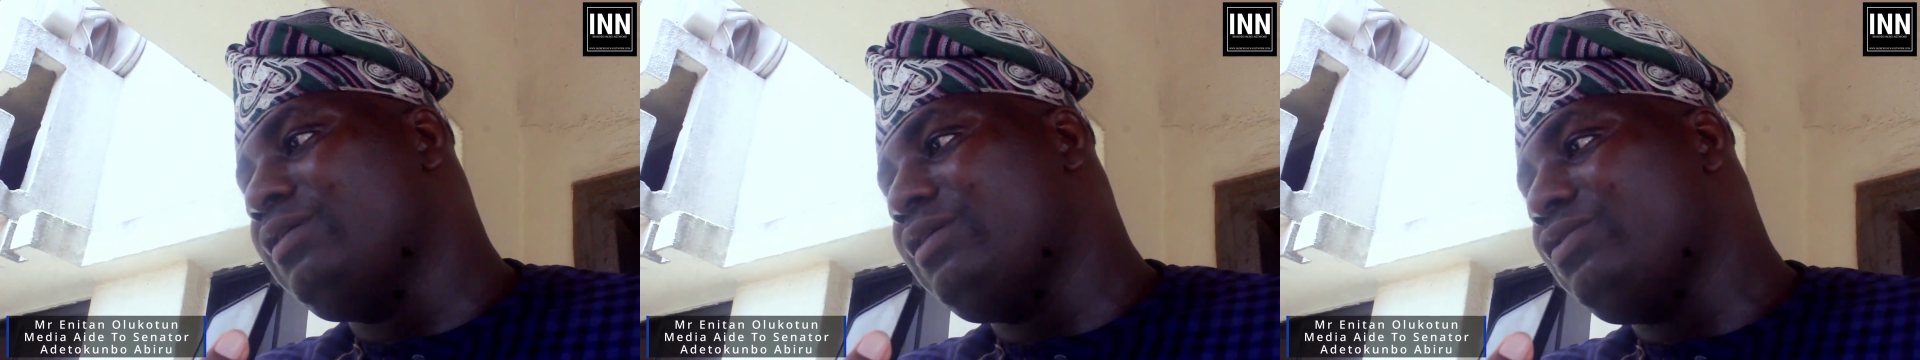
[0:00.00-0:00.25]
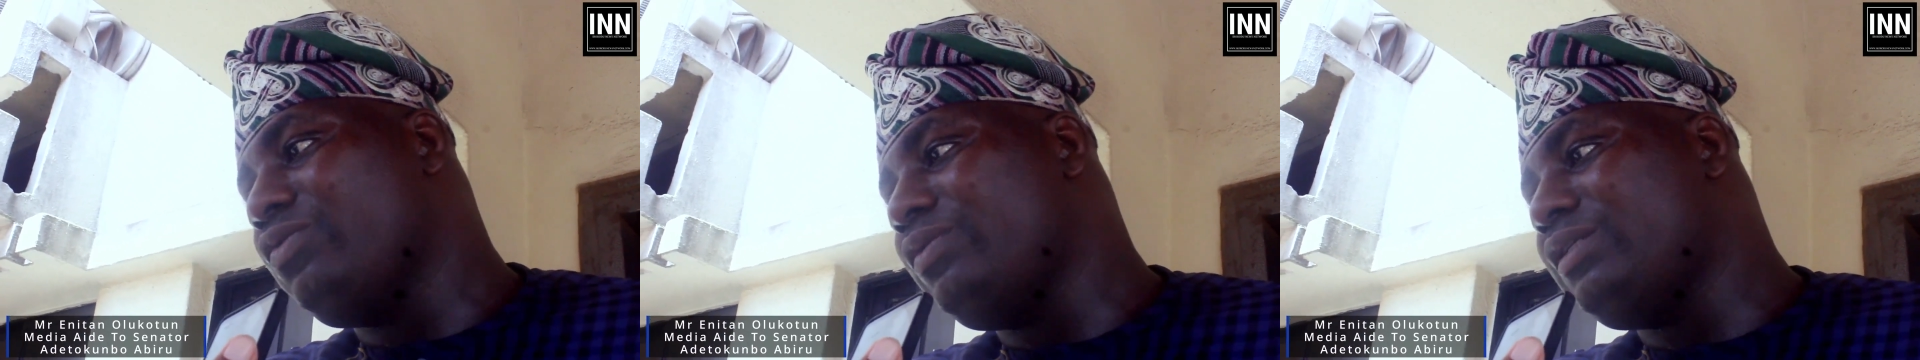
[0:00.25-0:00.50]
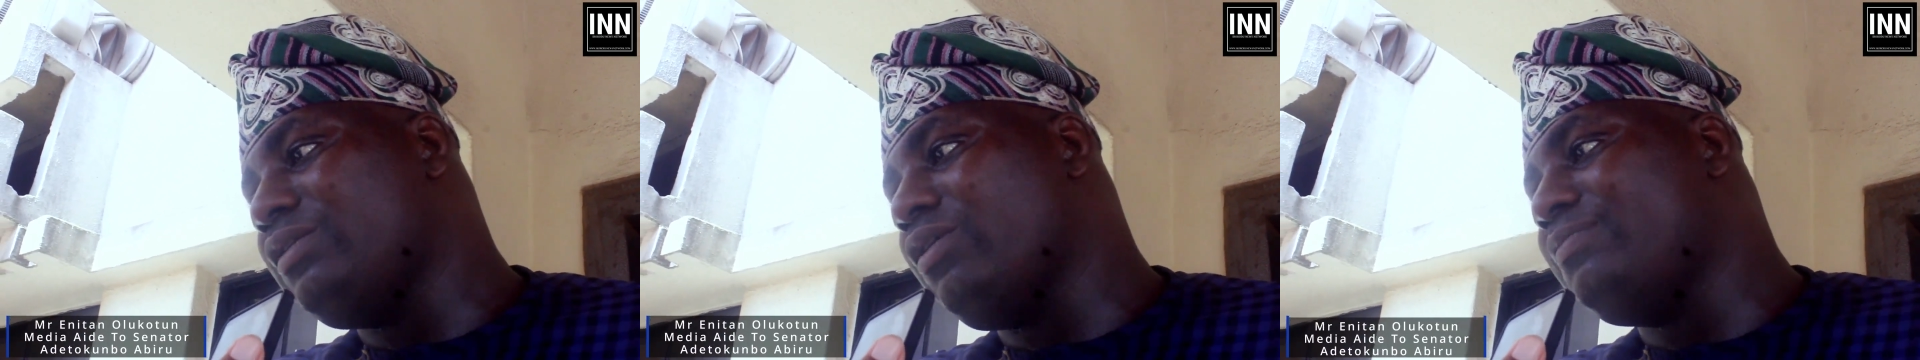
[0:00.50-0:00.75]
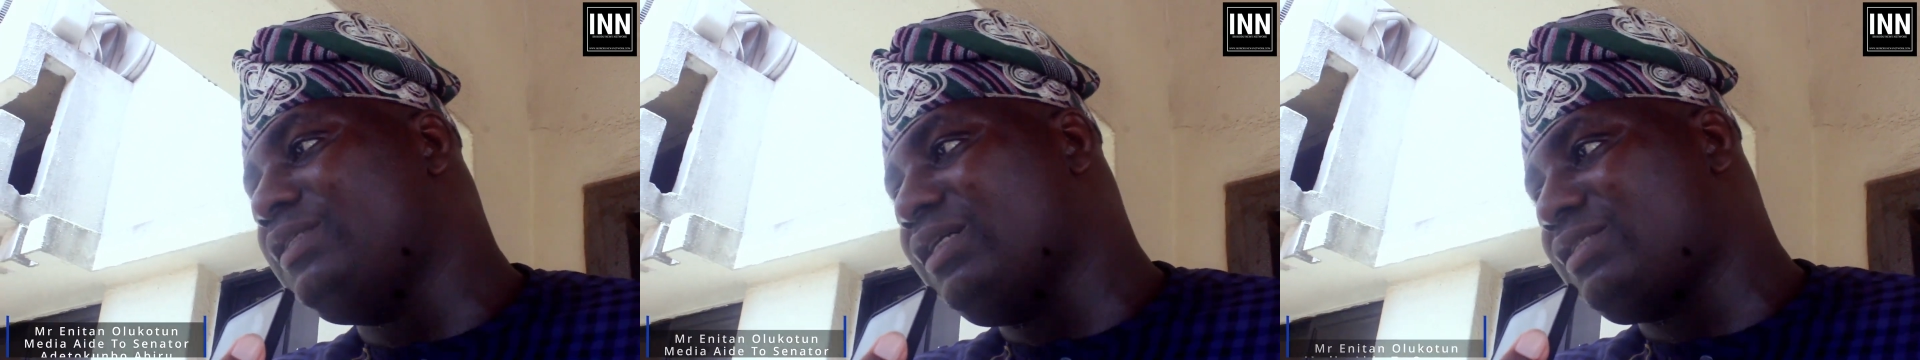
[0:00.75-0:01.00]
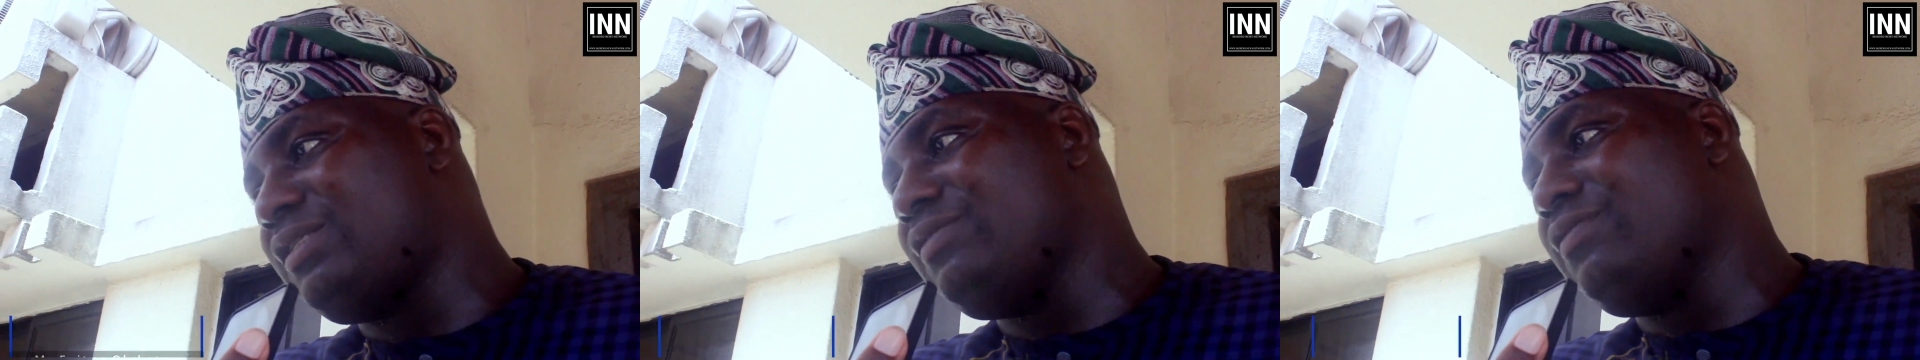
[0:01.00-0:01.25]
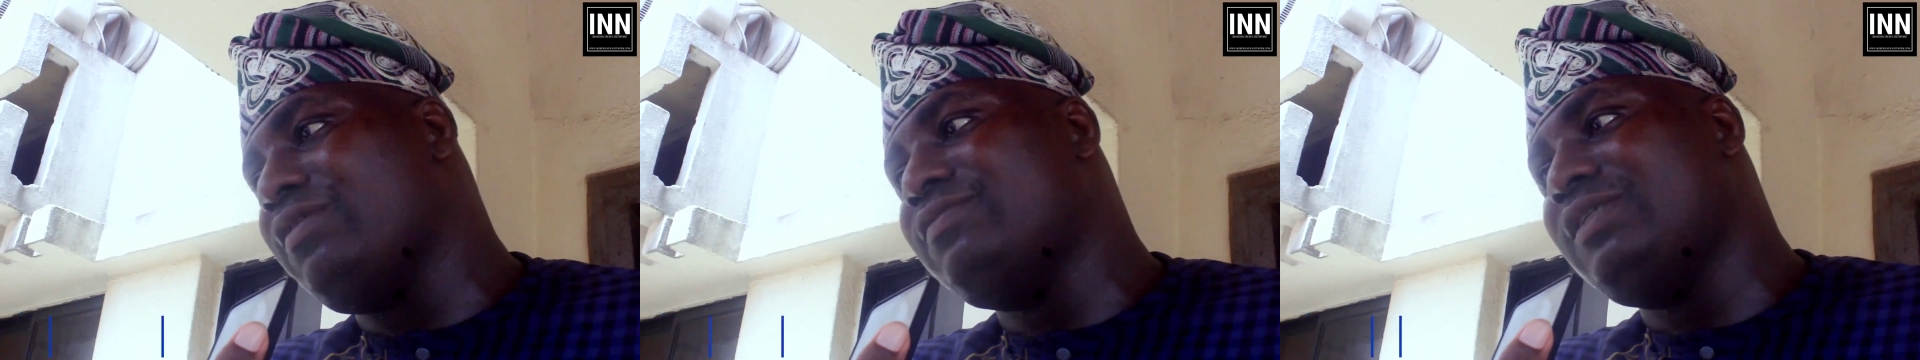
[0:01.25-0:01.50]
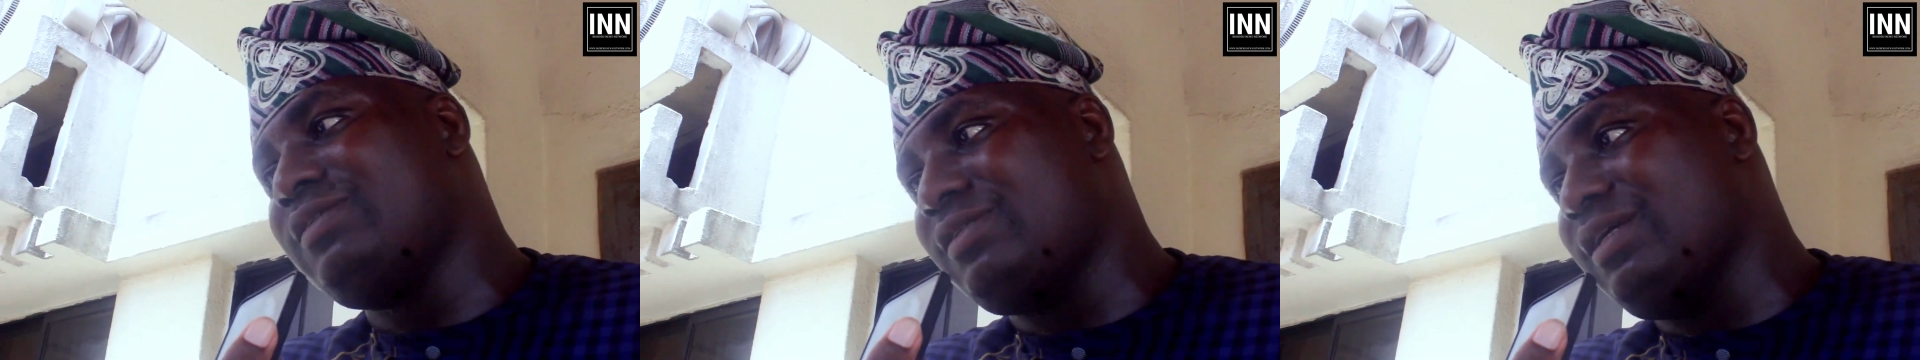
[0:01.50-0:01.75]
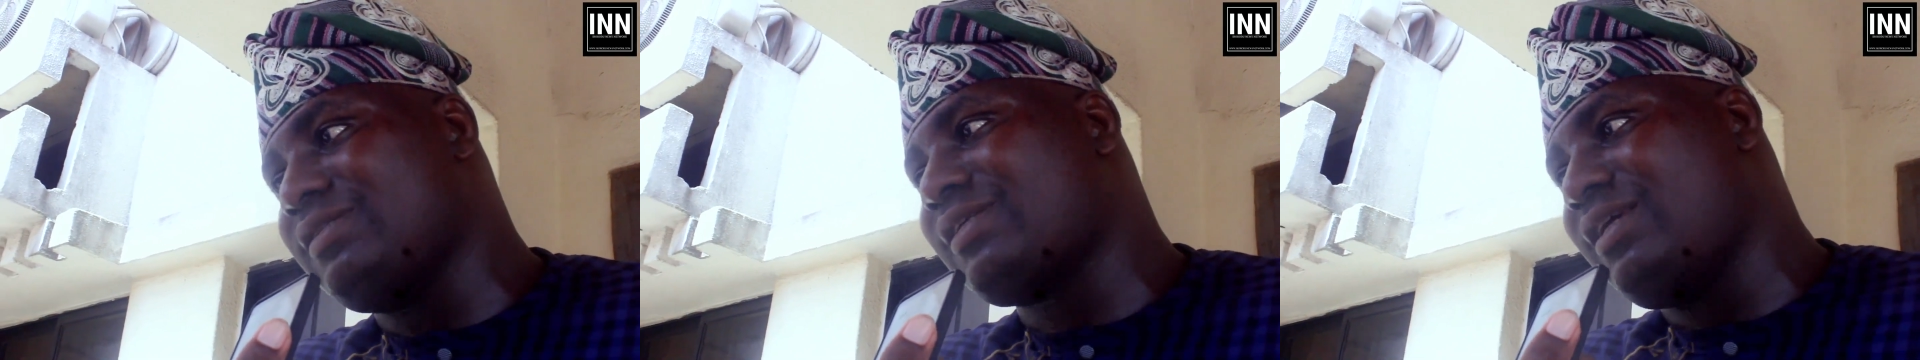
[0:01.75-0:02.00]
you know, with the objective of
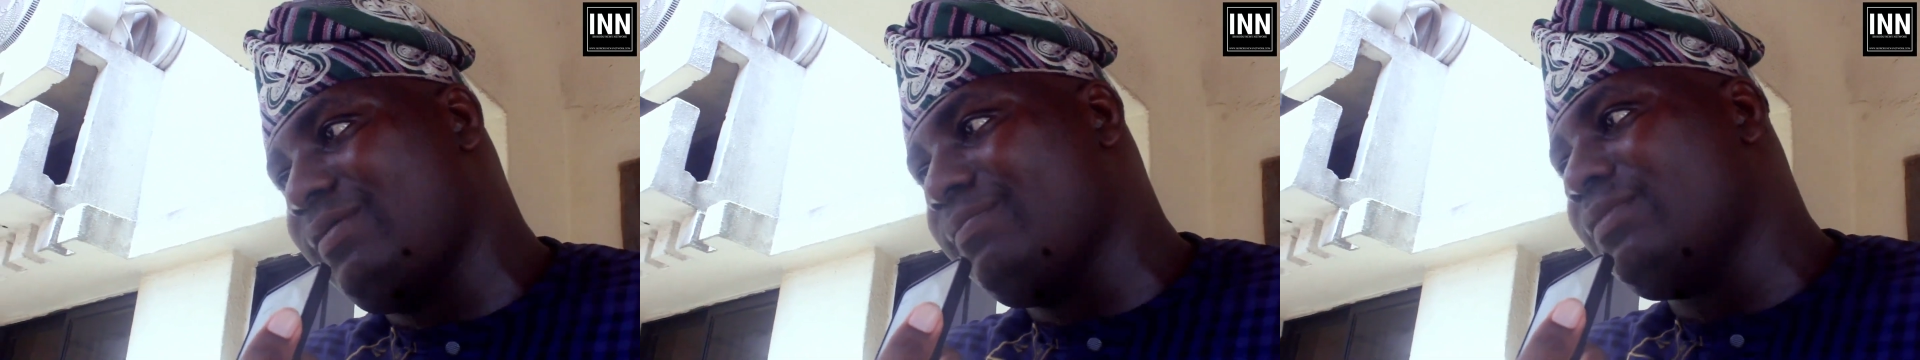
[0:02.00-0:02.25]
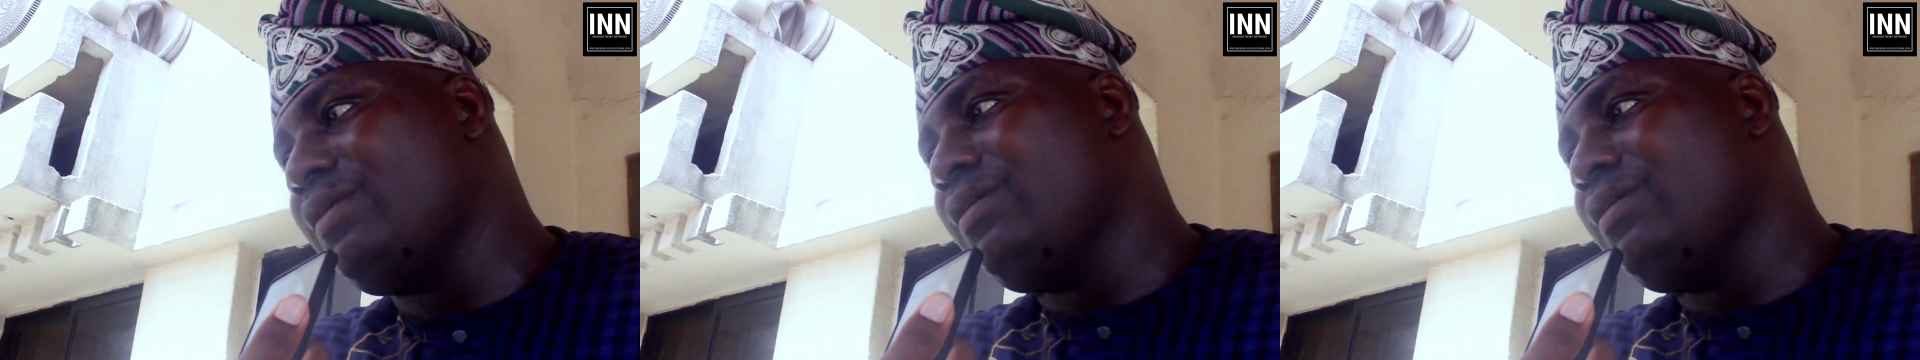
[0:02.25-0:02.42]
this scheme.